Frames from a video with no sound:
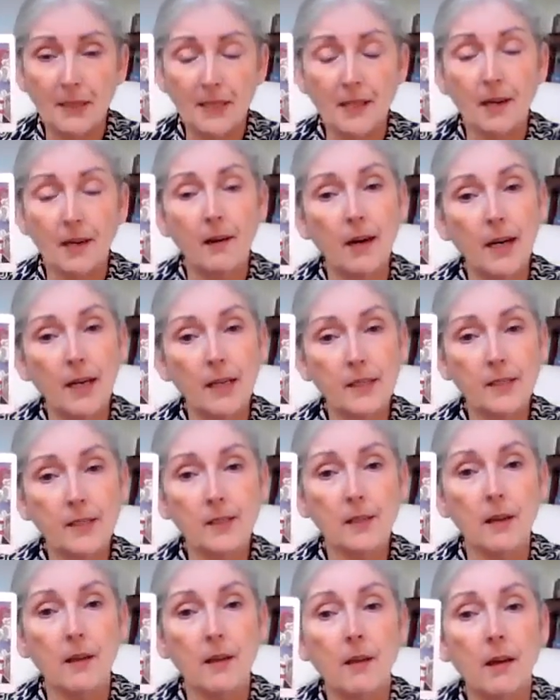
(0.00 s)

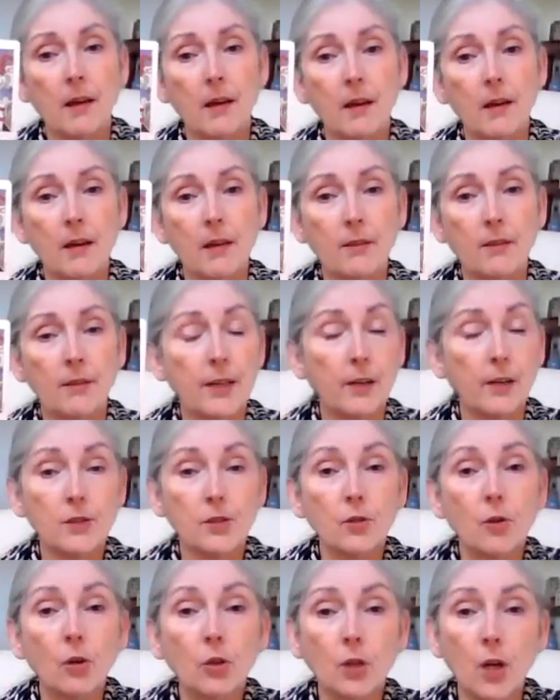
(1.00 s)
because their
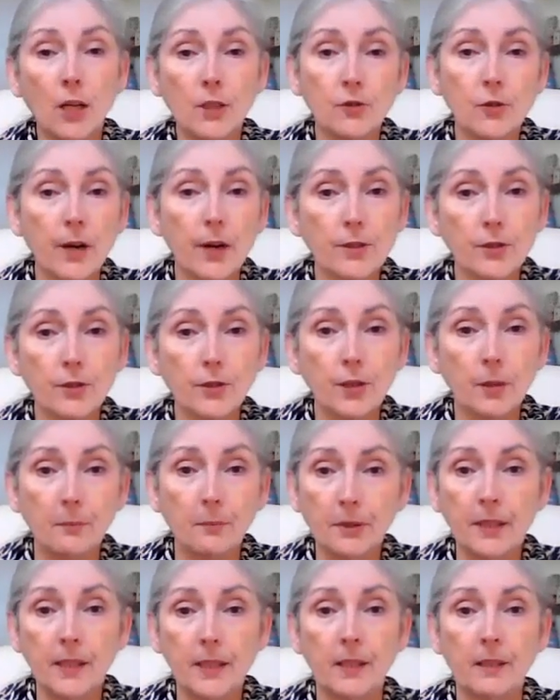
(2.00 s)
soul contracts are
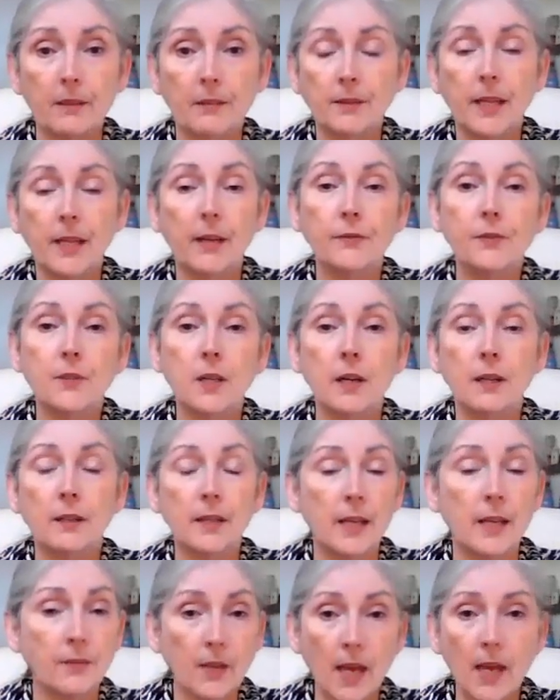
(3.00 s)
completed.
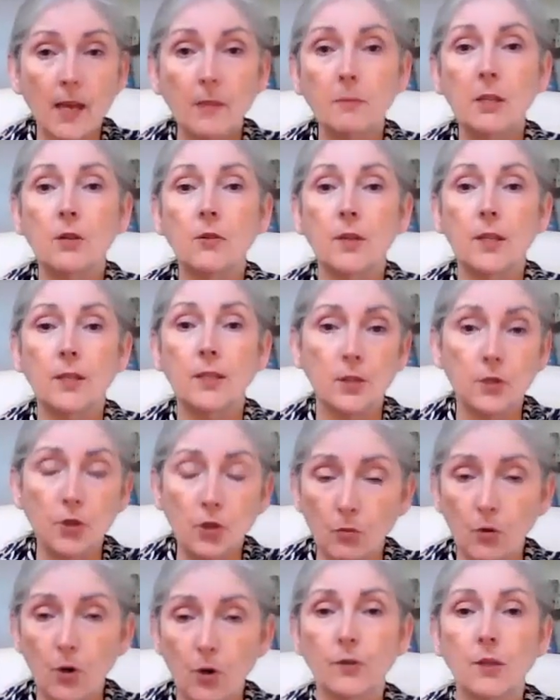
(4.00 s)
They came here, they did
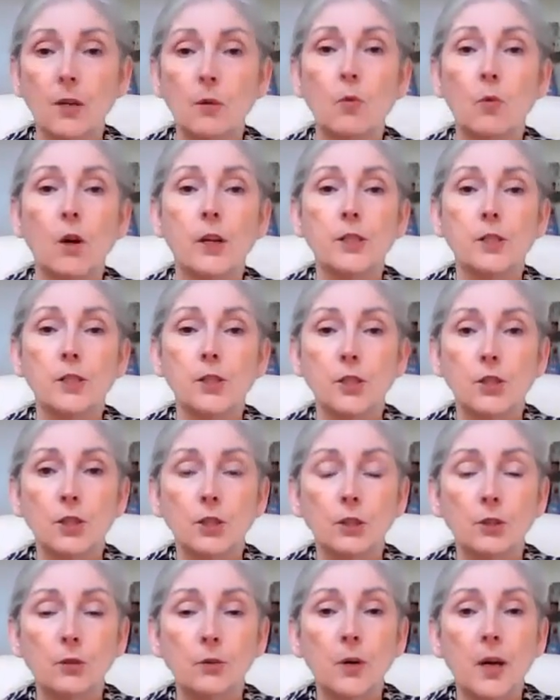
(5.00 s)
the work they wanted to
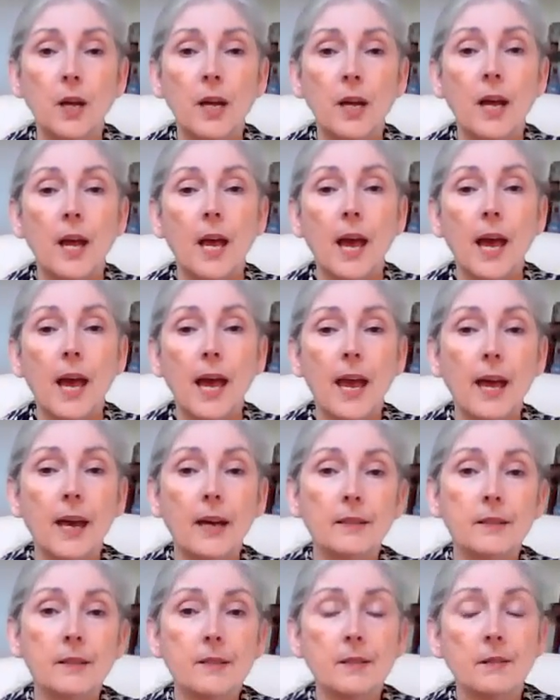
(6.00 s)
do,
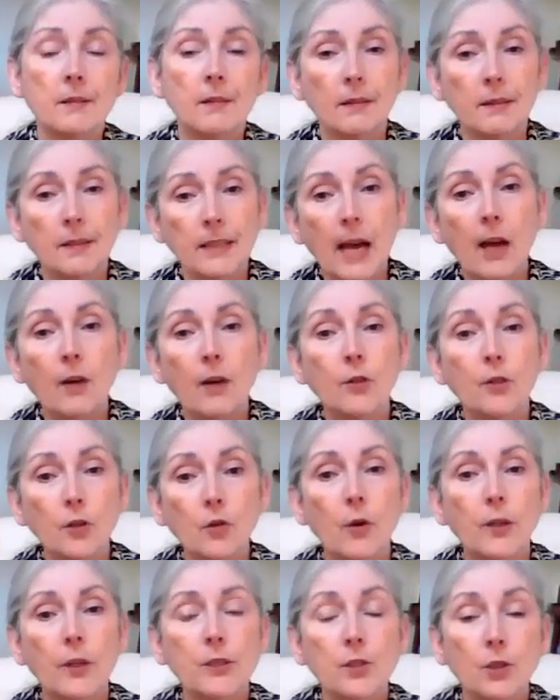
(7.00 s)
and now they're
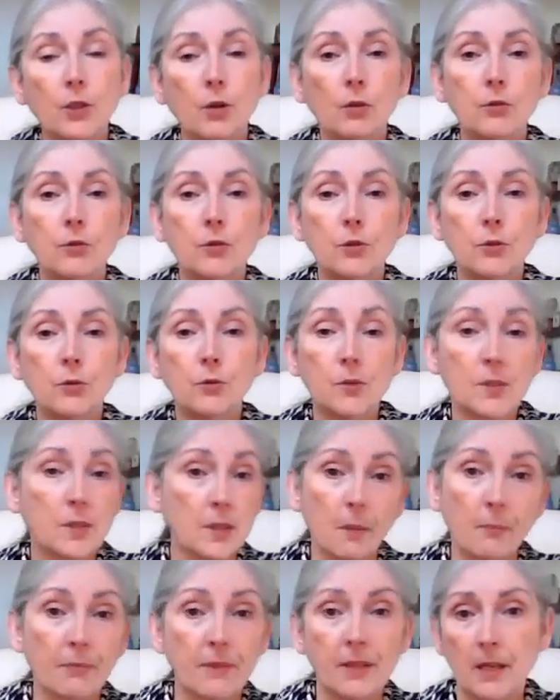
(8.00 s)
going to go do
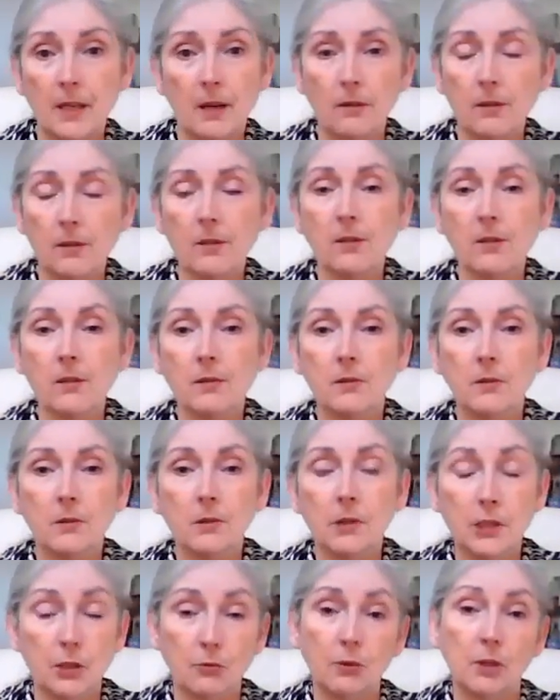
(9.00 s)
something else,
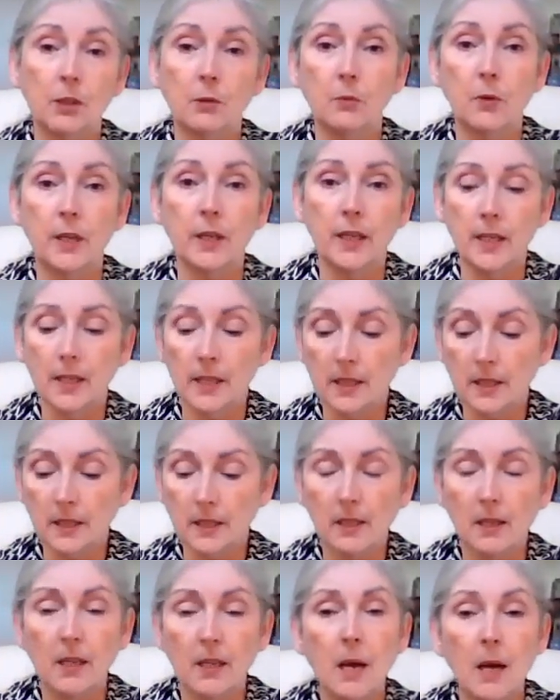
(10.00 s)
is really what it
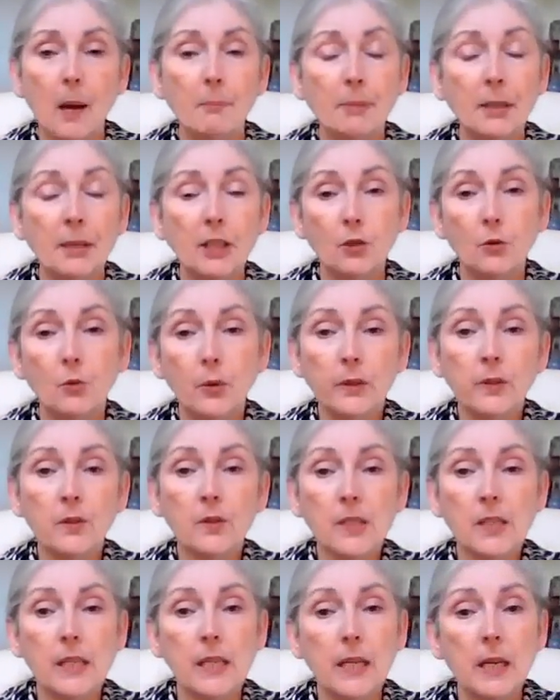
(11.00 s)
is. But you
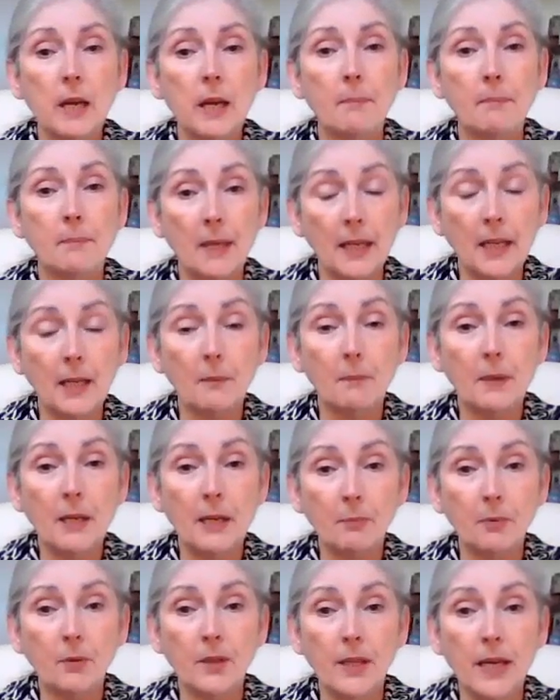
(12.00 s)
will see many
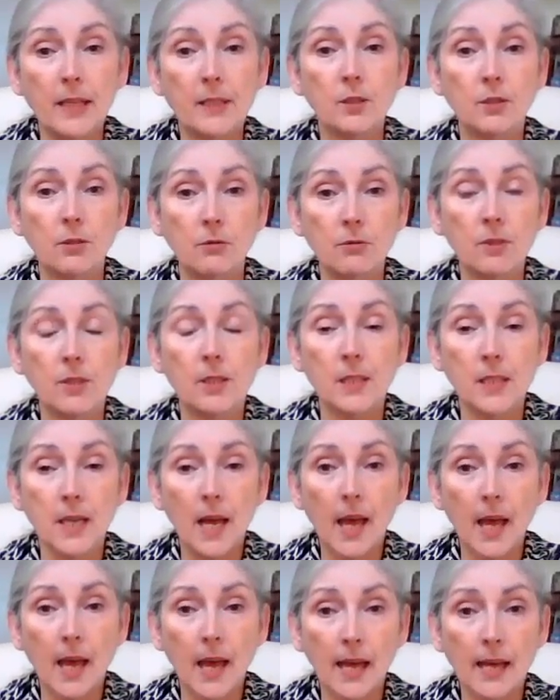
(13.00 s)
people that do
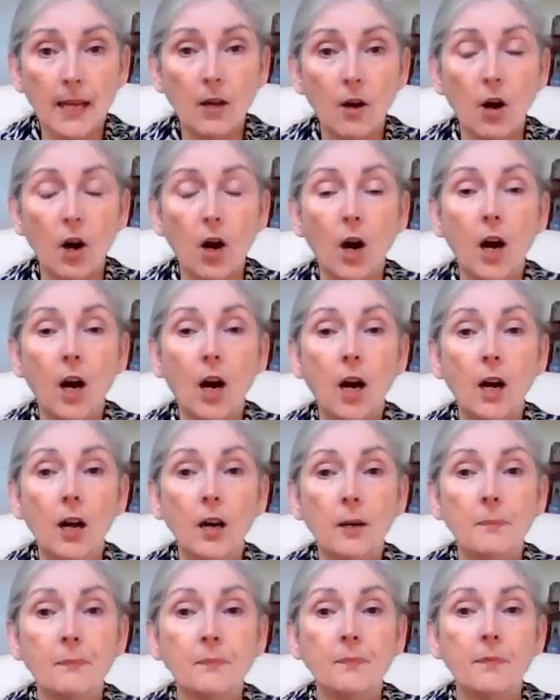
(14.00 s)
stay
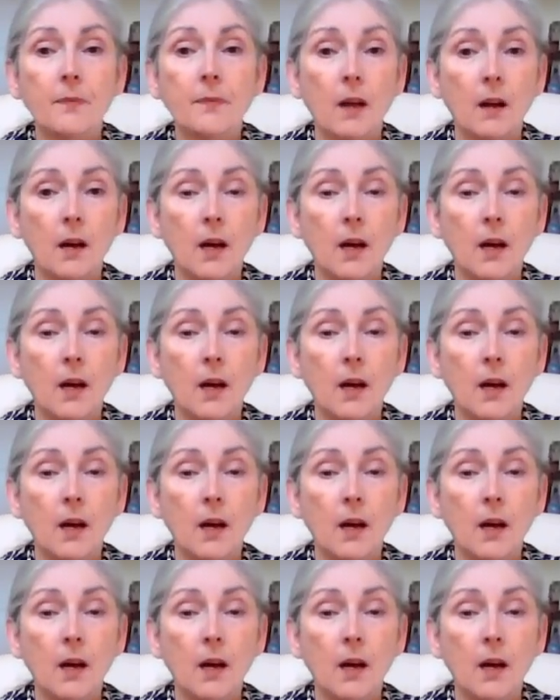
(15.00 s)
are